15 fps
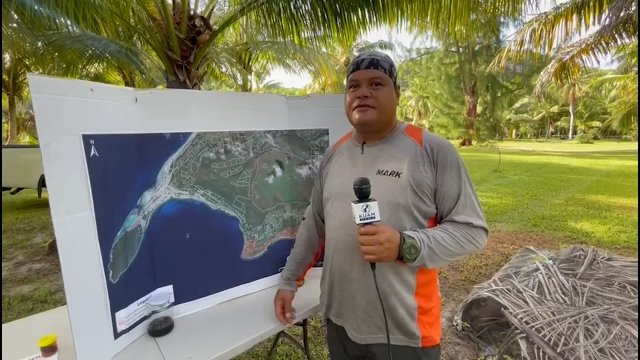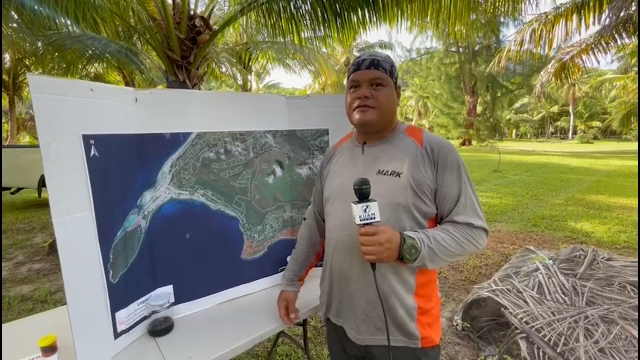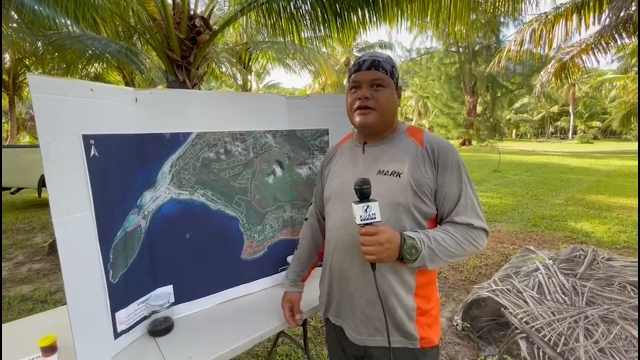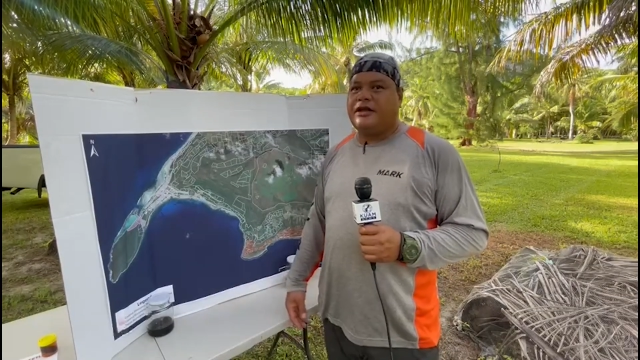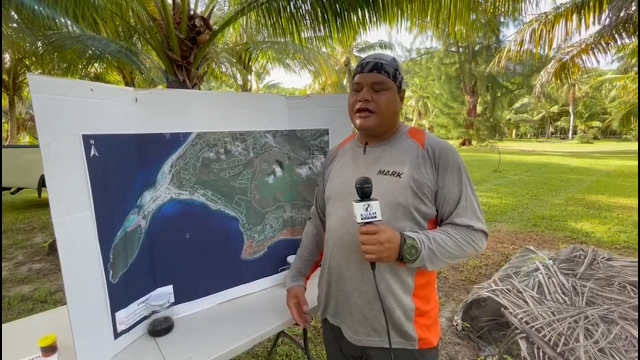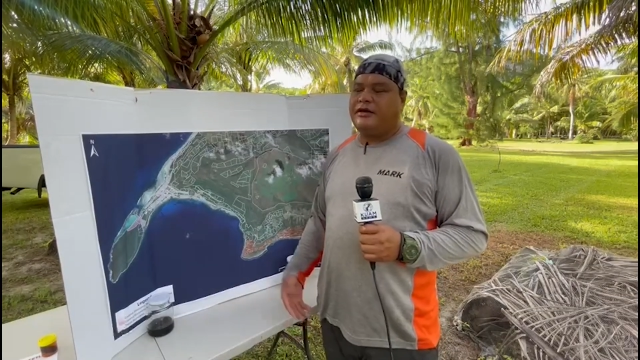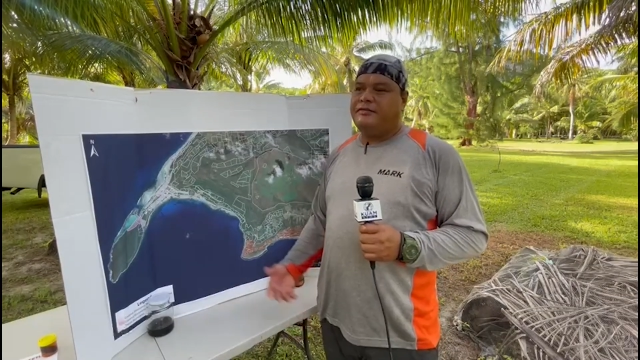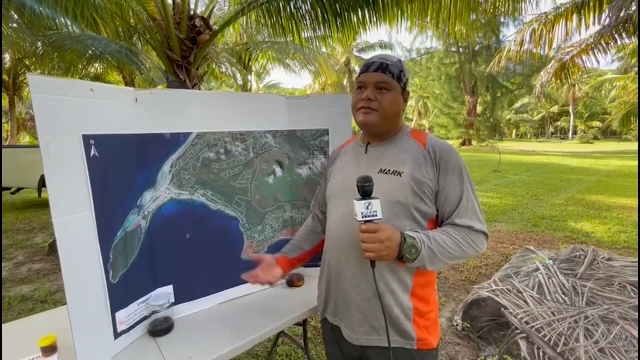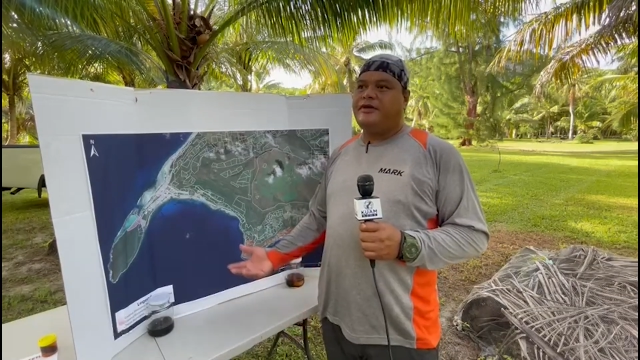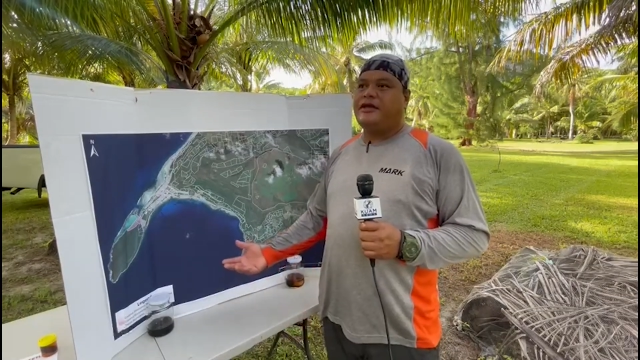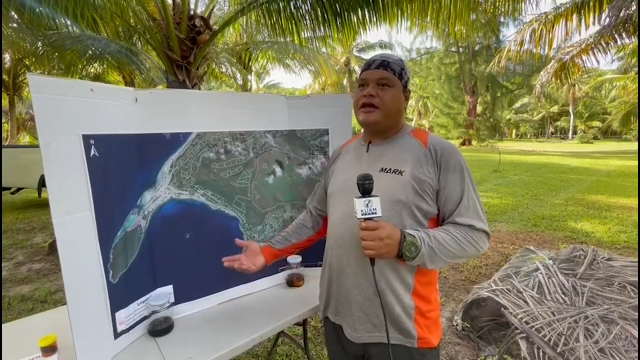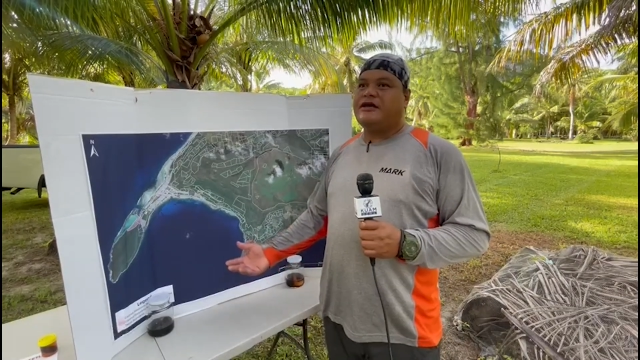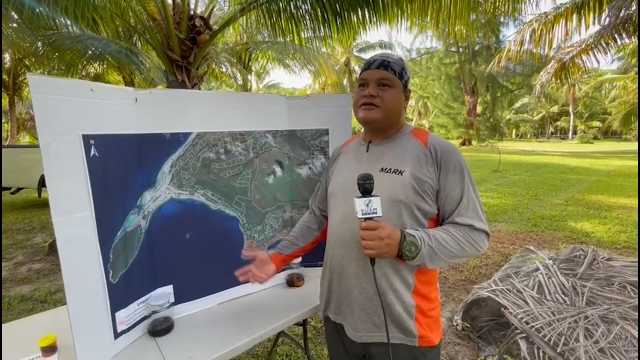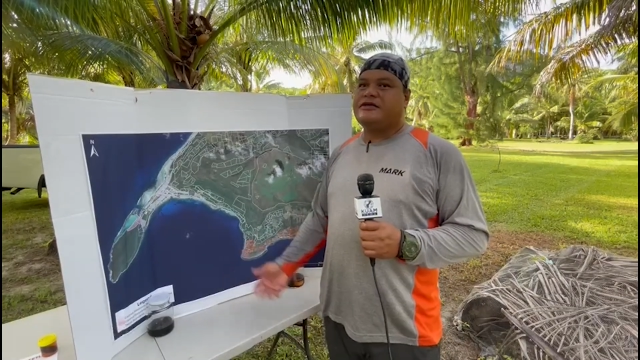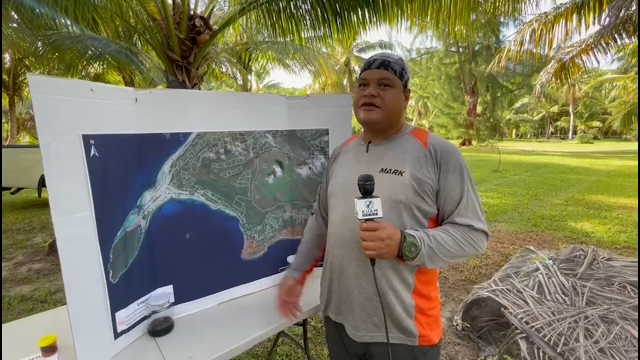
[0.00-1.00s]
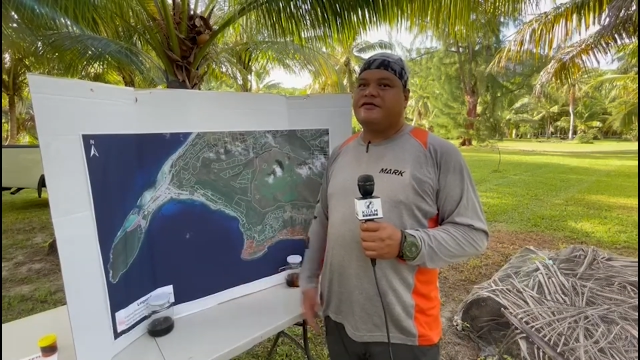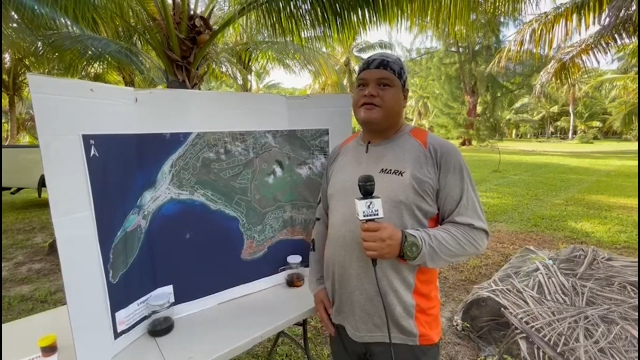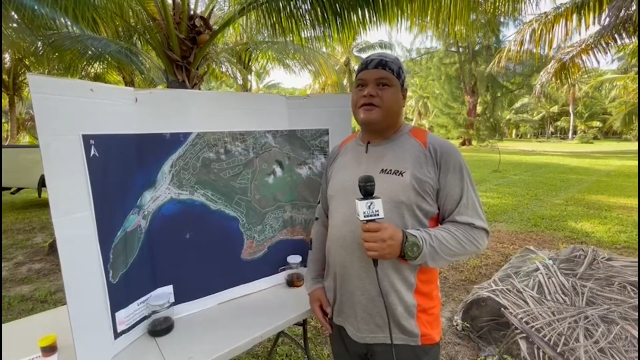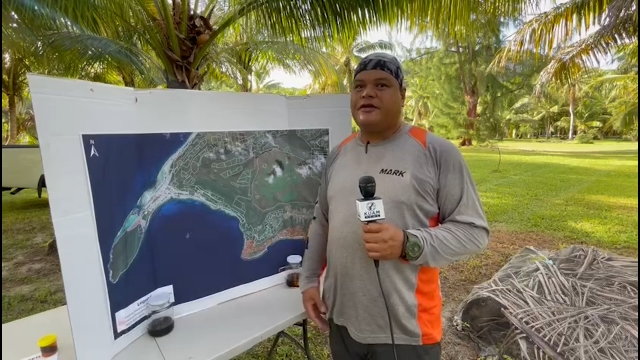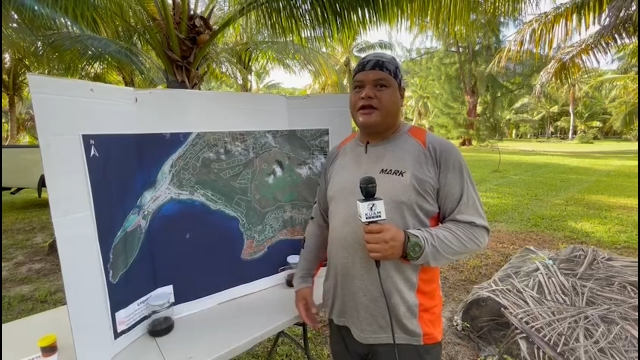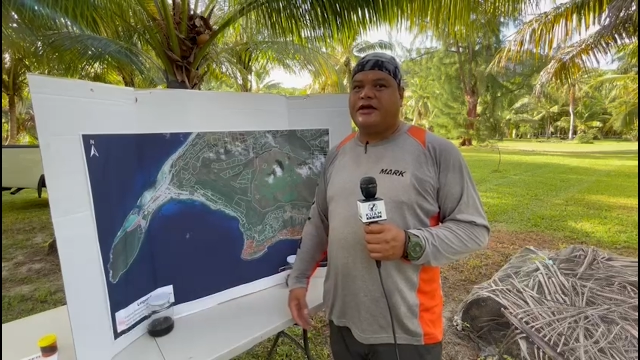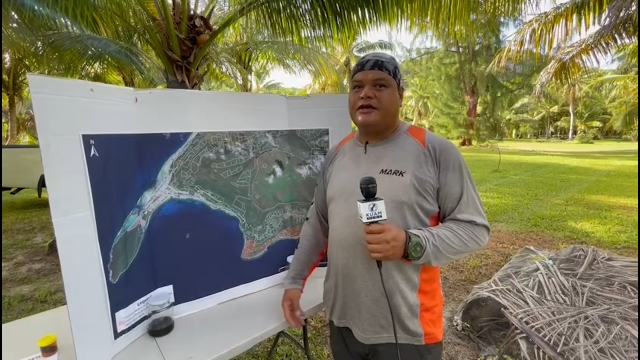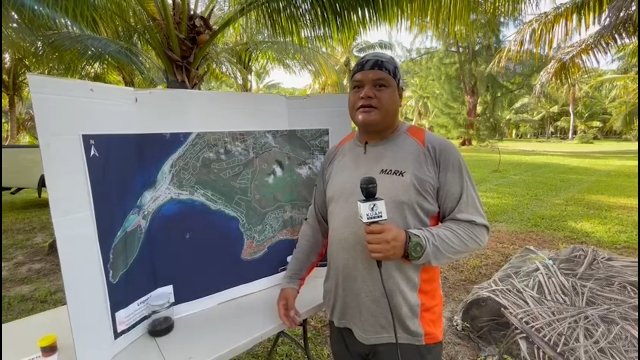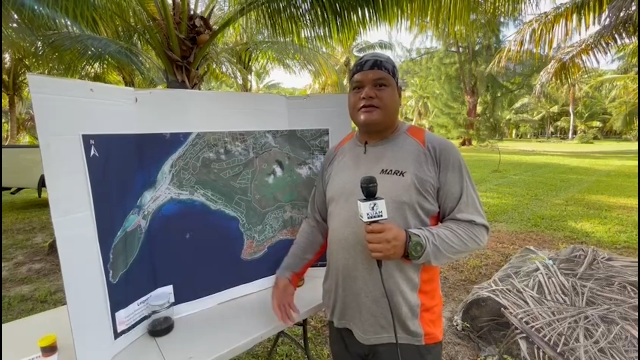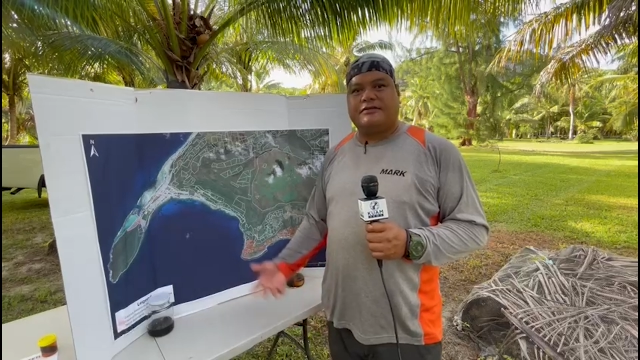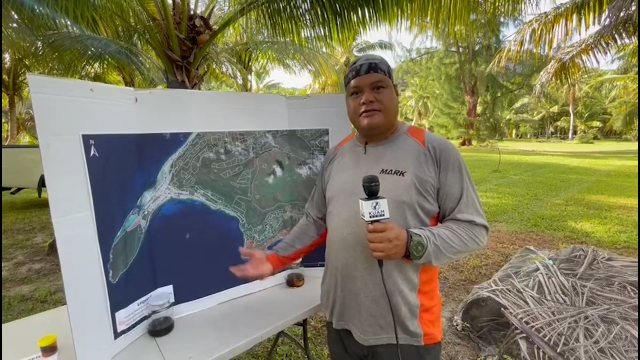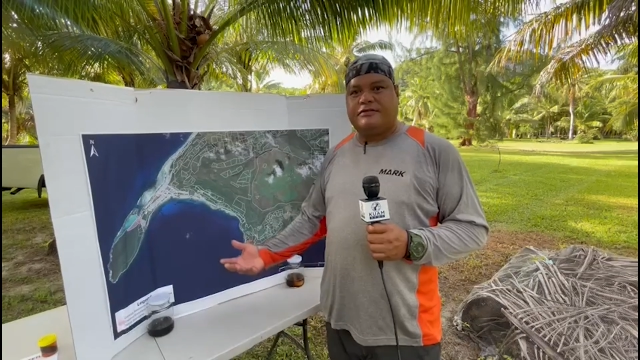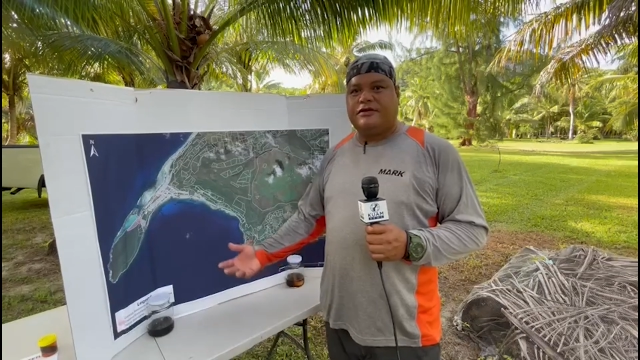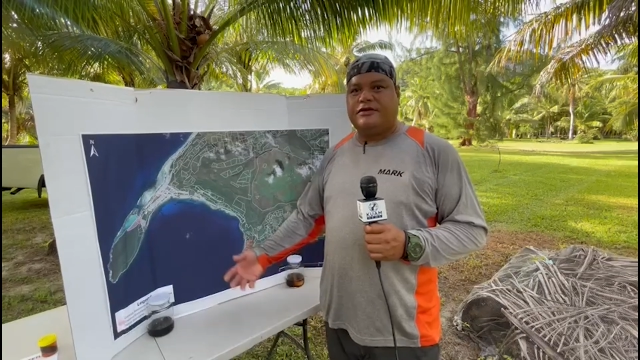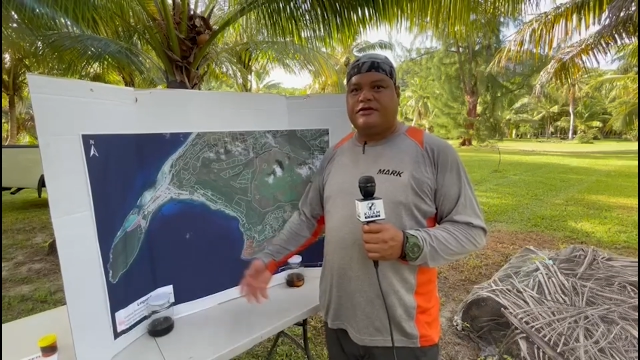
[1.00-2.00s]
and I've been asking for like,
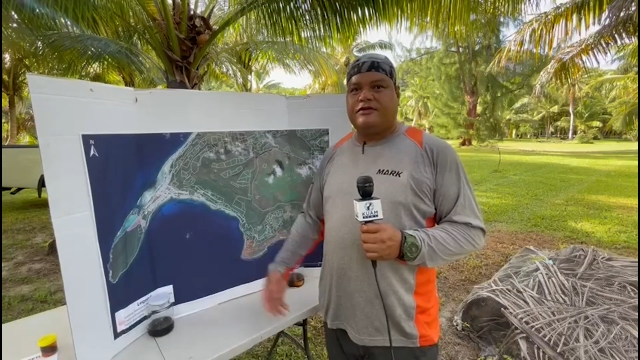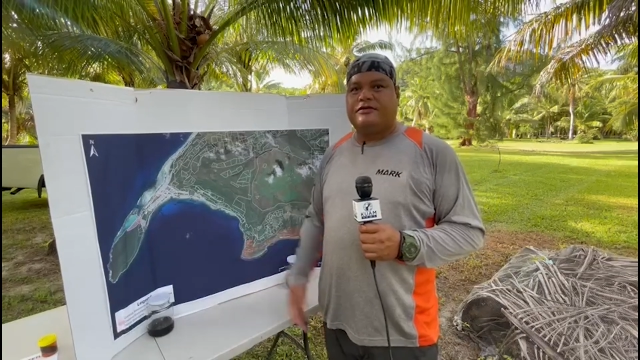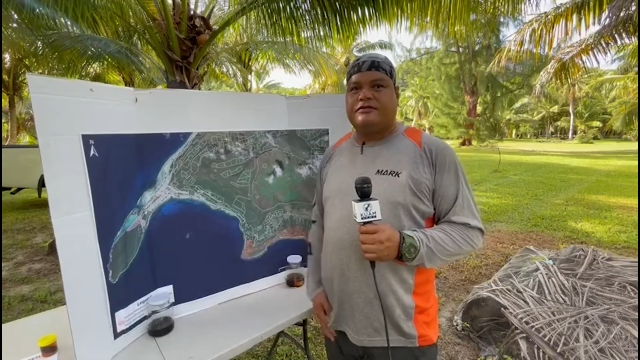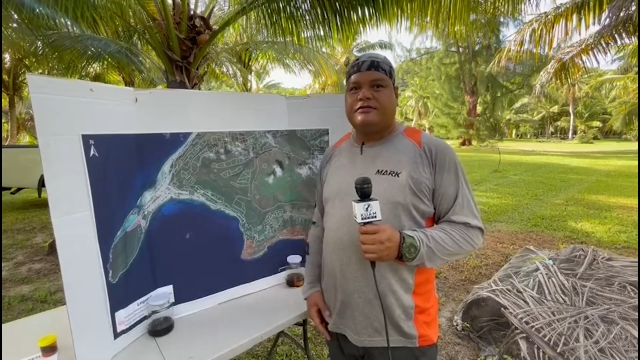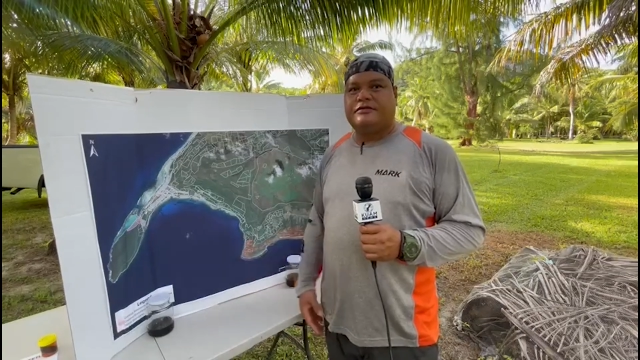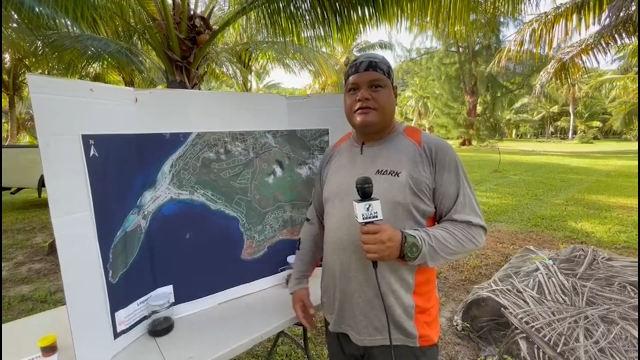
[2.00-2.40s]
you know,